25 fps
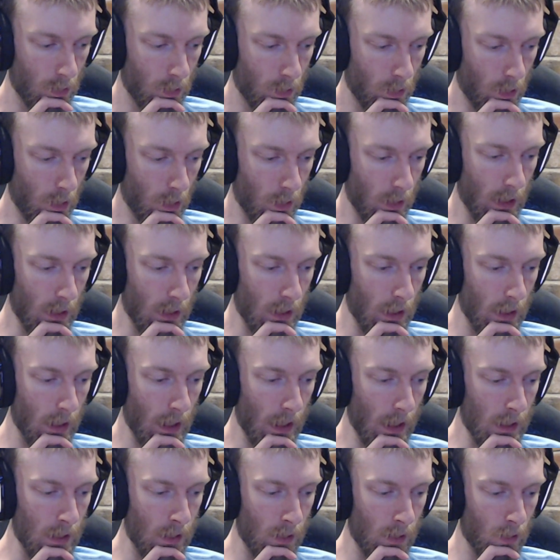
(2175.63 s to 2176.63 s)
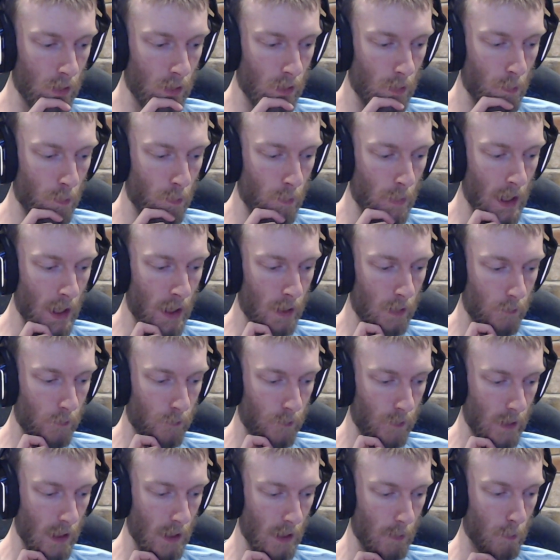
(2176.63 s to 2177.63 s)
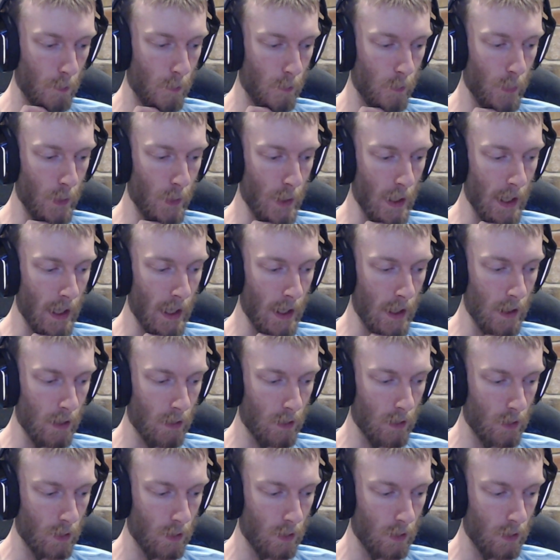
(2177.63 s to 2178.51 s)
Okay, they're getting the Manaphy back.